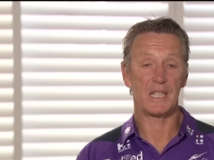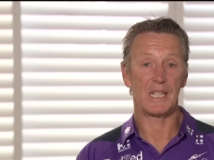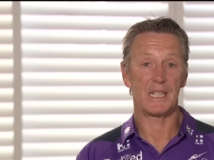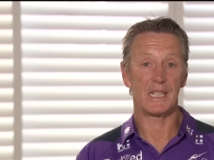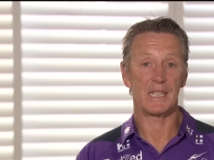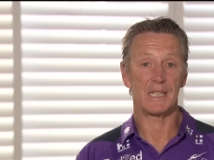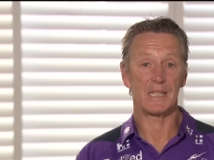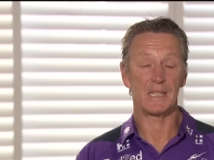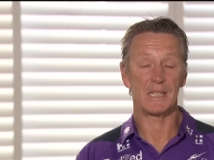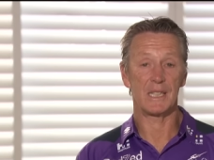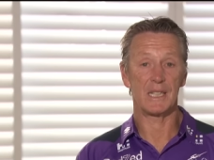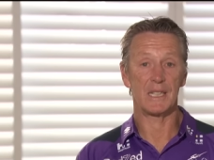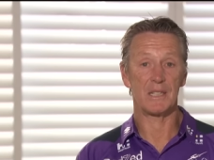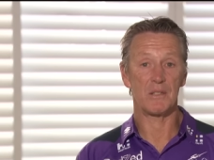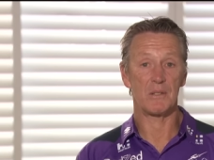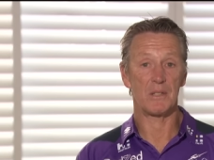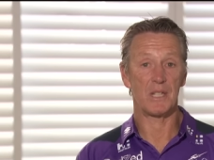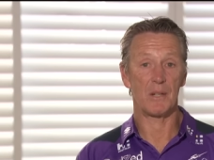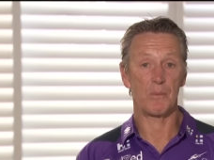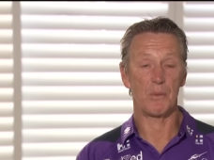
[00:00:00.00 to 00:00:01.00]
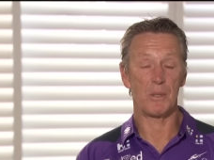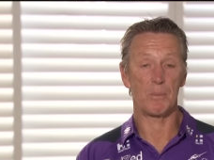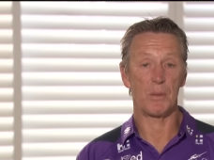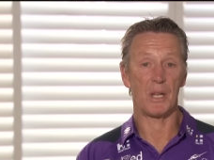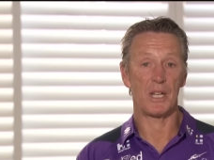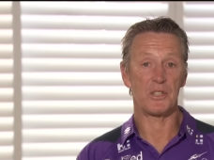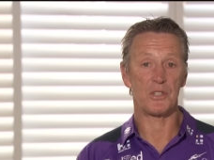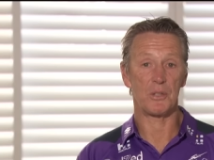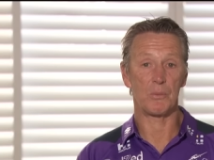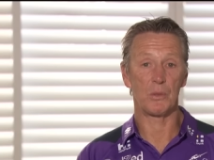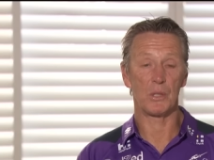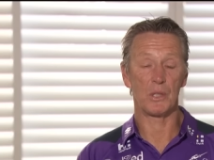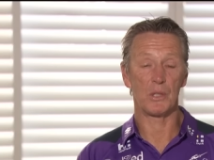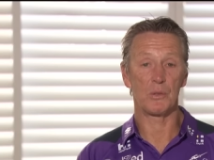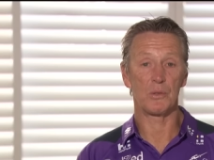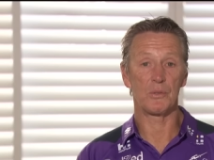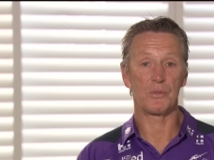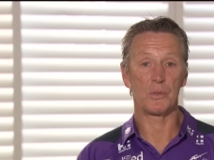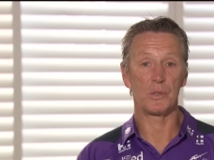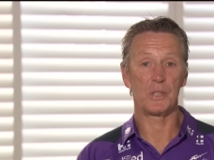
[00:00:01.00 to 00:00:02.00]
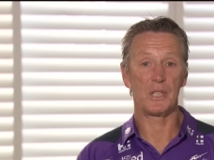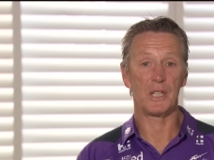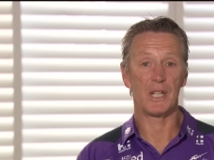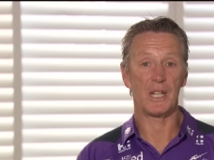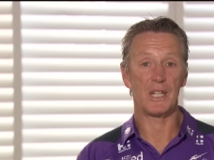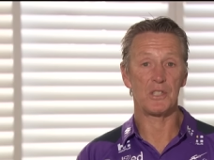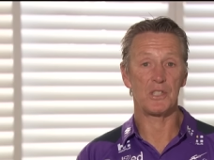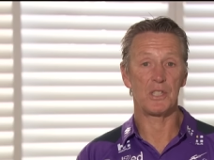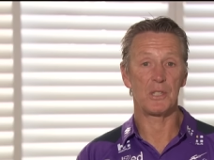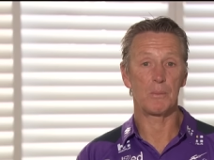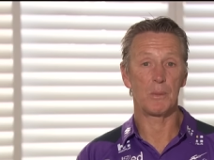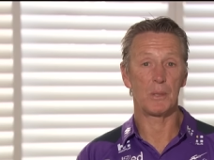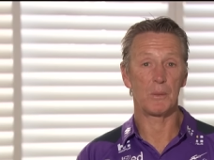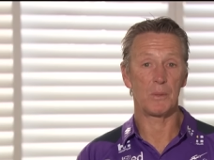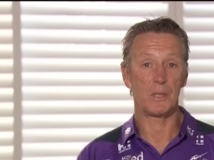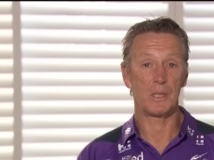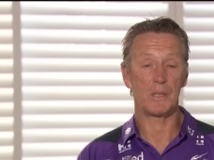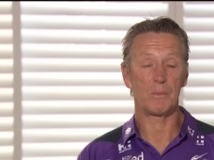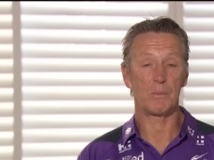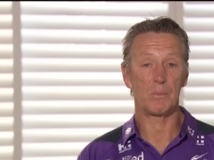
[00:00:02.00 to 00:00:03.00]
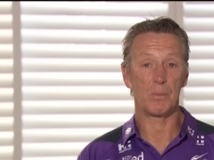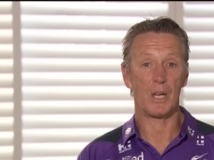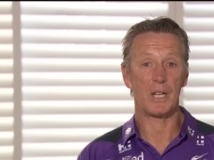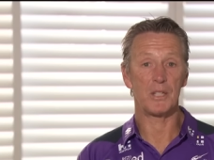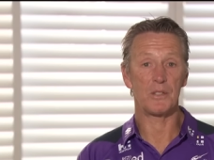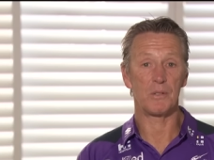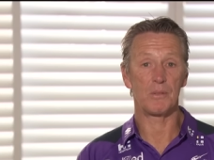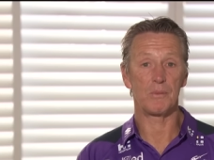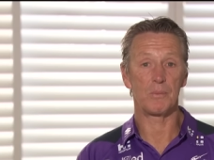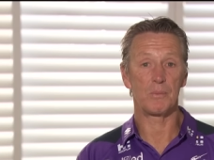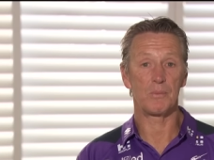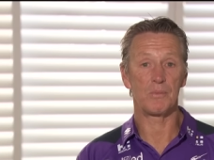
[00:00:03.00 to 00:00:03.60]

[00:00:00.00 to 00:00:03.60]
Uh, you, know, you know, we played some really good footy last year, but we played some